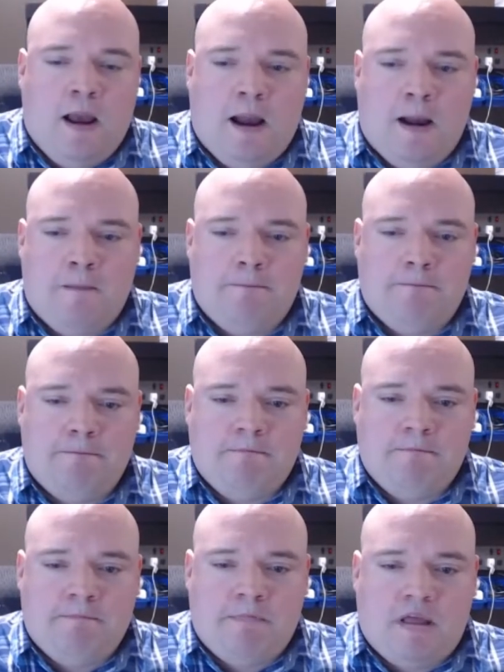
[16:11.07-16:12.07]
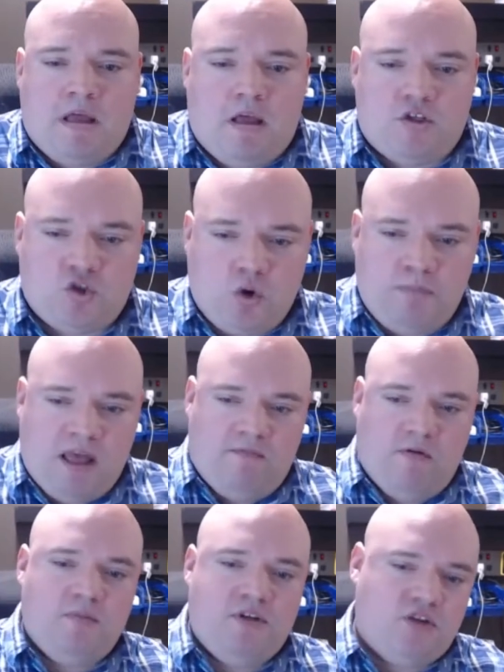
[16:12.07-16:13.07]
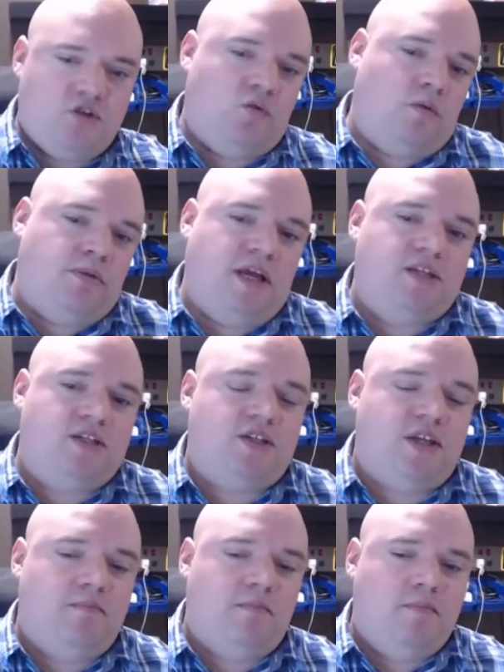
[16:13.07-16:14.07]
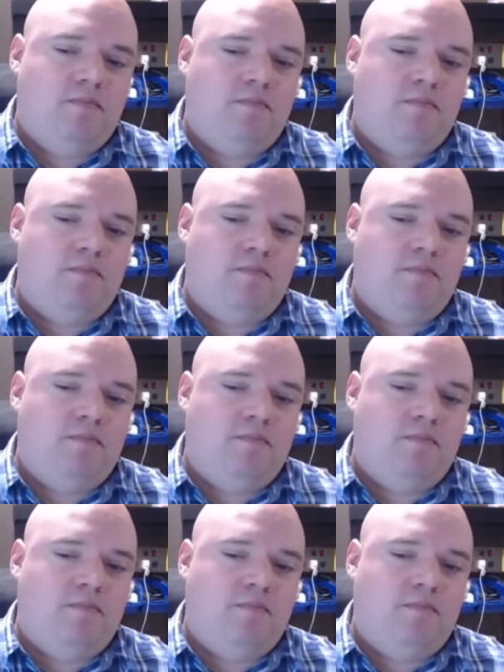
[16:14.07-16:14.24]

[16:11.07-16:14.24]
A SOAR platform doesn't replace a SIM,